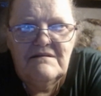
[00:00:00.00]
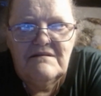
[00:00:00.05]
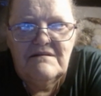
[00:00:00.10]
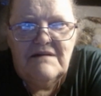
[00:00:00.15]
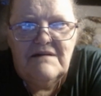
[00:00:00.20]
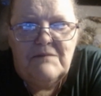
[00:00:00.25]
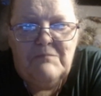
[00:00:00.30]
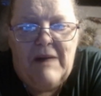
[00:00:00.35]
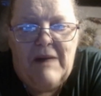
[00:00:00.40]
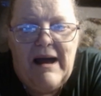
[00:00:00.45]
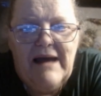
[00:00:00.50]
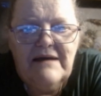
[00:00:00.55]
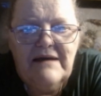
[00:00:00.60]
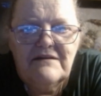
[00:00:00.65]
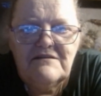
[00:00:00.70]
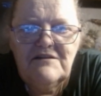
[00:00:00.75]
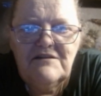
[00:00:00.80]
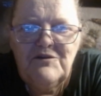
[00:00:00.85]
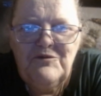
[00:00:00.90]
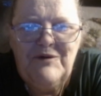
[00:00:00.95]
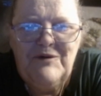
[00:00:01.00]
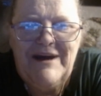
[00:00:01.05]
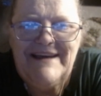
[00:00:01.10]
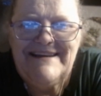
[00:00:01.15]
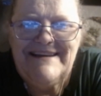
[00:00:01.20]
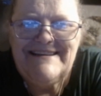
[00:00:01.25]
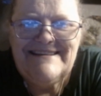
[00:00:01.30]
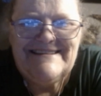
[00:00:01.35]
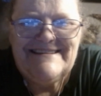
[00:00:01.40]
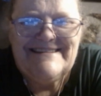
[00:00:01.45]
a mile away,
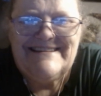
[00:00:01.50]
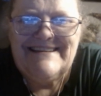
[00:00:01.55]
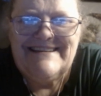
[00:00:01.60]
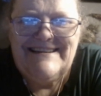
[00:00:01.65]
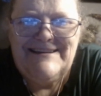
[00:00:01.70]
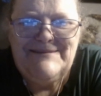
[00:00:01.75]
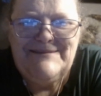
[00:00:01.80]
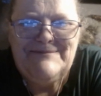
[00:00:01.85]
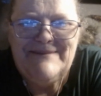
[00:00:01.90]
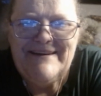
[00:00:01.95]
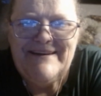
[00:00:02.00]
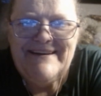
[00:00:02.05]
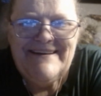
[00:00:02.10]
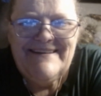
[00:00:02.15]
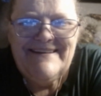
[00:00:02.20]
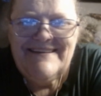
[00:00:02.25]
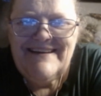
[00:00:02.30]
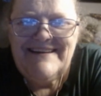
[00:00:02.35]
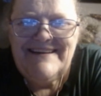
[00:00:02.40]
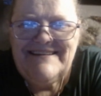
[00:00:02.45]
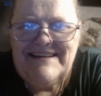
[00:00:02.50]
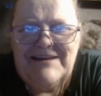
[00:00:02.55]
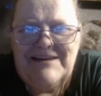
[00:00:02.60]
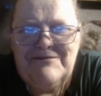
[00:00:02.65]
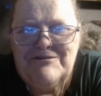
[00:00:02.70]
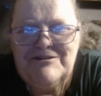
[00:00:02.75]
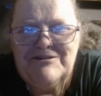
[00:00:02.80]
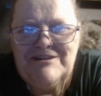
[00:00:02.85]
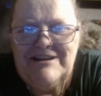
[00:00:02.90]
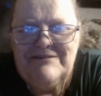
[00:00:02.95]
it seemed. Like they
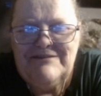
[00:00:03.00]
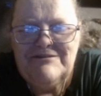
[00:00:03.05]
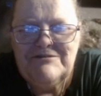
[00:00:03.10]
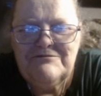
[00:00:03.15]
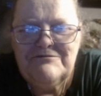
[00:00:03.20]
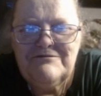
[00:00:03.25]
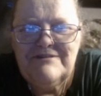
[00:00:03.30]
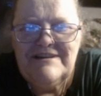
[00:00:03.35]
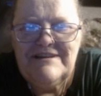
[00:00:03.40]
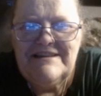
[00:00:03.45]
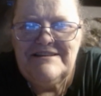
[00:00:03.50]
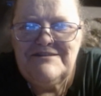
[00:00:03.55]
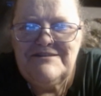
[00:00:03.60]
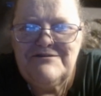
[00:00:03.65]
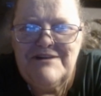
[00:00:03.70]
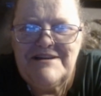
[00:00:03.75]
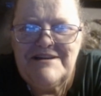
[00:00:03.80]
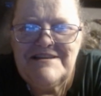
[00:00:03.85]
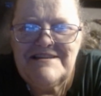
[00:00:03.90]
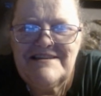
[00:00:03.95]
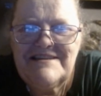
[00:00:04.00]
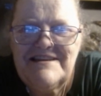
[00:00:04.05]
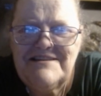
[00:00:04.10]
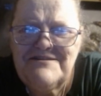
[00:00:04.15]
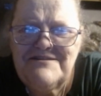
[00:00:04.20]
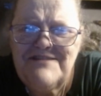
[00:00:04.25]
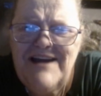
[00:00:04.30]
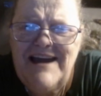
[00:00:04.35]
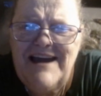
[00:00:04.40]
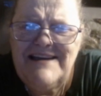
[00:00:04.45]
weren't even interested in
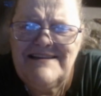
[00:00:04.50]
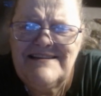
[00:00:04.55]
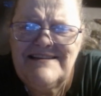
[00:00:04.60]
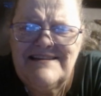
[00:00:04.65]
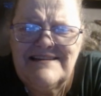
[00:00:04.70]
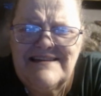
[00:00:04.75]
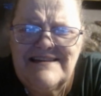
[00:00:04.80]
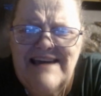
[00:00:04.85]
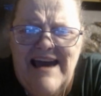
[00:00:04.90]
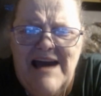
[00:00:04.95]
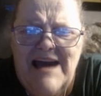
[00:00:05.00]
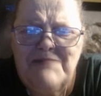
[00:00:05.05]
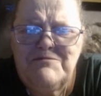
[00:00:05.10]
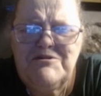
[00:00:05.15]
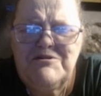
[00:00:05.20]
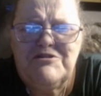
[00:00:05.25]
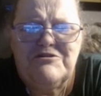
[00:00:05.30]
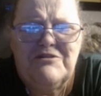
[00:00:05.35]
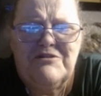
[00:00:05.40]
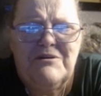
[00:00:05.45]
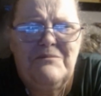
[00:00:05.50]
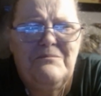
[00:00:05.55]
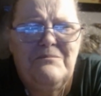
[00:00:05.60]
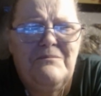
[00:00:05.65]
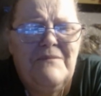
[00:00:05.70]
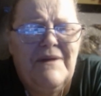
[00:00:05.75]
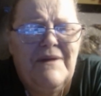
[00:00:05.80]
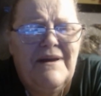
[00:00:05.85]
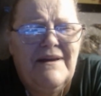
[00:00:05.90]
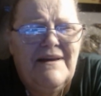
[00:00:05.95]
trying to capture them.
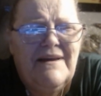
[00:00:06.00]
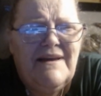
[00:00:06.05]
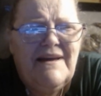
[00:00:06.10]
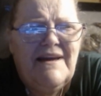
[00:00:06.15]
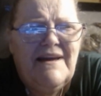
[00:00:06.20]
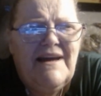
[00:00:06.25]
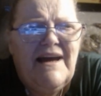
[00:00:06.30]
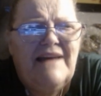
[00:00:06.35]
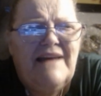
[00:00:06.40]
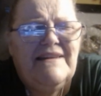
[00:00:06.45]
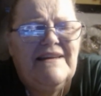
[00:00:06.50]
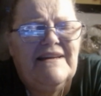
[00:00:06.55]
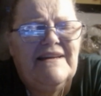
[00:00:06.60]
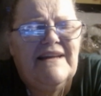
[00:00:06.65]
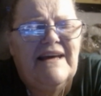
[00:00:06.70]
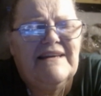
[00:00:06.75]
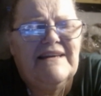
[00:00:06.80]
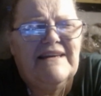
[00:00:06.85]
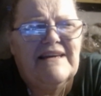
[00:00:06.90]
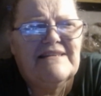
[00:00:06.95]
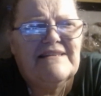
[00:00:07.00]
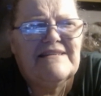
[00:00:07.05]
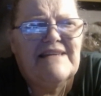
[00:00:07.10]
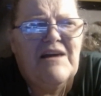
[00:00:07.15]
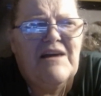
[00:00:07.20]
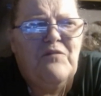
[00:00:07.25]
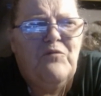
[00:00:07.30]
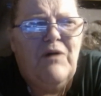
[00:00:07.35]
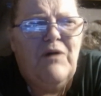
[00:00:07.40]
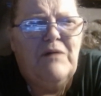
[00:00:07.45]
And then I guess at
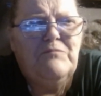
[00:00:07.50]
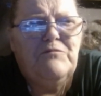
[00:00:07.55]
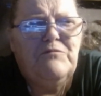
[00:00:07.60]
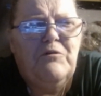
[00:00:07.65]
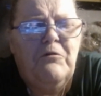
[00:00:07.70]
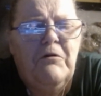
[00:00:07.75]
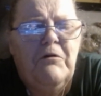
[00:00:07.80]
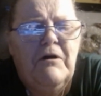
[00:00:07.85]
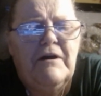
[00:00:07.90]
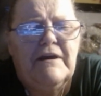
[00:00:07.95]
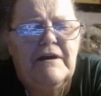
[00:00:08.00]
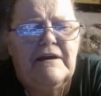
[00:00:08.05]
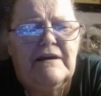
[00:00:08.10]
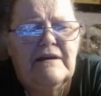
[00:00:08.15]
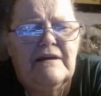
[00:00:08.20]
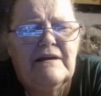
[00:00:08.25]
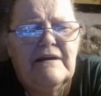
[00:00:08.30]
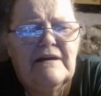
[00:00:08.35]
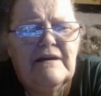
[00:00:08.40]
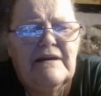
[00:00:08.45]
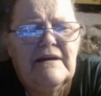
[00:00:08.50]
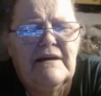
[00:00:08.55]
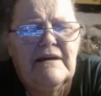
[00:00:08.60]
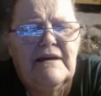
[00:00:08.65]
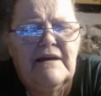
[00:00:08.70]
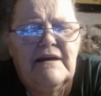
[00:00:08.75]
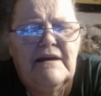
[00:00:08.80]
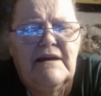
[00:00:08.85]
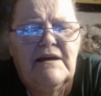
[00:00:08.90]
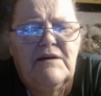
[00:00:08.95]
one point,
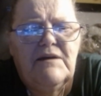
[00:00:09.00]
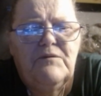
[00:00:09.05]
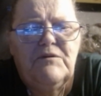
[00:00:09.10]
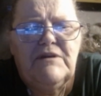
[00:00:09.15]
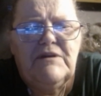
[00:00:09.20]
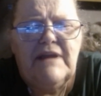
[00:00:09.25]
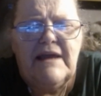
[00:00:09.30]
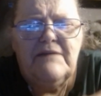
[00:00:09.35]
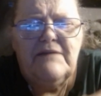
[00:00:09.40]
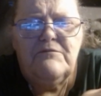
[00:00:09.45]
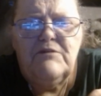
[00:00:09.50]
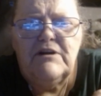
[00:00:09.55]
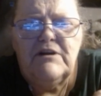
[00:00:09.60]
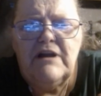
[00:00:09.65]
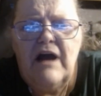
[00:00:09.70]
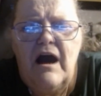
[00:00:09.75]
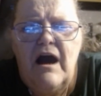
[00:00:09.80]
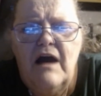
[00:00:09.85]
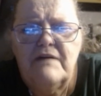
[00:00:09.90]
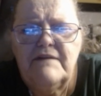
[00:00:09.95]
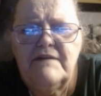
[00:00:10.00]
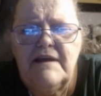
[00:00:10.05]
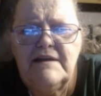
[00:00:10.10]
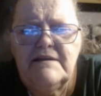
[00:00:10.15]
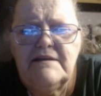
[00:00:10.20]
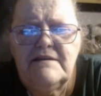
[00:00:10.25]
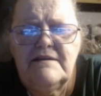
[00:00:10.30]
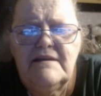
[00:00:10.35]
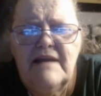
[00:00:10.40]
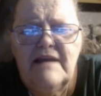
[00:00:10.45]
when they went on, they
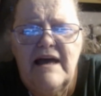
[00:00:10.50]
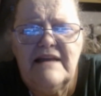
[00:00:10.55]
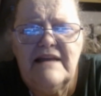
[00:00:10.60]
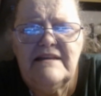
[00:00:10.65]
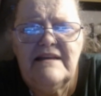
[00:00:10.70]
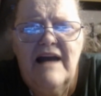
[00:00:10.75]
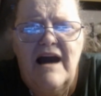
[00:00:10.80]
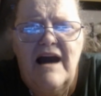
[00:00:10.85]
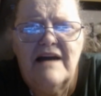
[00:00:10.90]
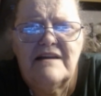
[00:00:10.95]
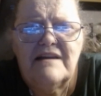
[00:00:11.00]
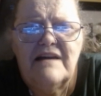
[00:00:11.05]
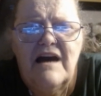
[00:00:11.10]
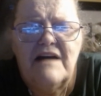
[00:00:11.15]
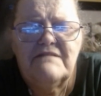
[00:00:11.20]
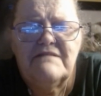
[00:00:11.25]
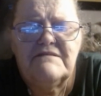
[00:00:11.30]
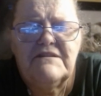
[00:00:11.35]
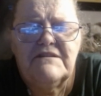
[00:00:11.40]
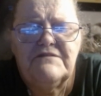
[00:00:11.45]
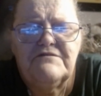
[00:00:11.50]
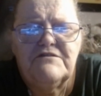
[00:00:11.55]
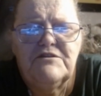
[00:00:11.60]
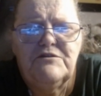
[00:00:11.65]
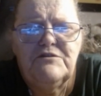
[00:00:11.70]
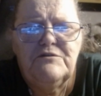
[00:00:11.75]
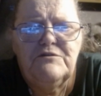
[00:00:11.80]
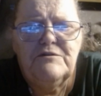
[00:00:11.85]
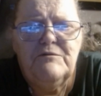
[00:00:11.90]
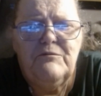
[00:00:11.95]
had gotten off the
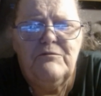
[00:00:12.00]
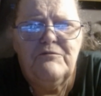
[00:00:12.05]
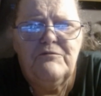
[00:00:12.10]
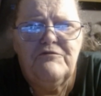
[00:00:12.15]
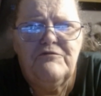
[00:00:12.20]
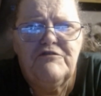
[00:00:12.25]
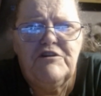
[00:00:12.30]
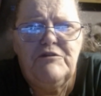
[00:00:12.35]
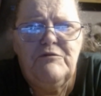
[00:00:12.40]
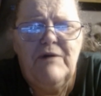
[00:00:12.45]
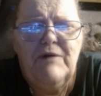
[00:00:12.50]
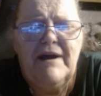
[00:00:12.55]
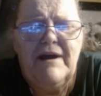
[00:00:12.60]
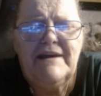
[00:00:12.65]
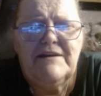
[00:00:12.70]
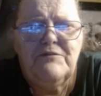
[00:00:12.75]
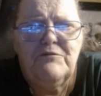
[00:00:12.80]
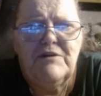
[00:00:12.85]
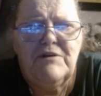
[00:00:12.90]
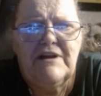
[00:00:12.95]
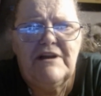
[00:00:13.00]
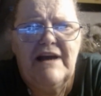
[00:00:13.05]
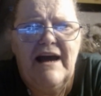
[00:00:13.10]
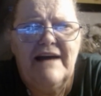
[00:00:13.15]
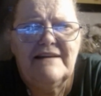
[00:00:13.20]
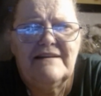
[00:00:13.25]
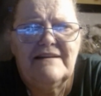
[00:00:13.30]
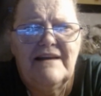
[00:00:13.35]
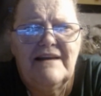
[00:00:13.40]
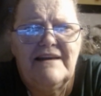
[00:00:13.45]
freeway and went
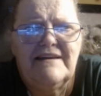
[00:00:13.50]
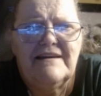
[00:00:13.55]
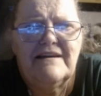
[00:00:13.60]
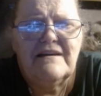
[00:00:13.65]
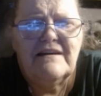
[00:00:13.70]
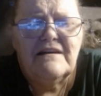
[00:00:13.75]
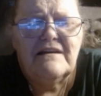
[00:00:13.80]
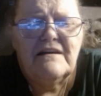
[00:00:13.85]
on like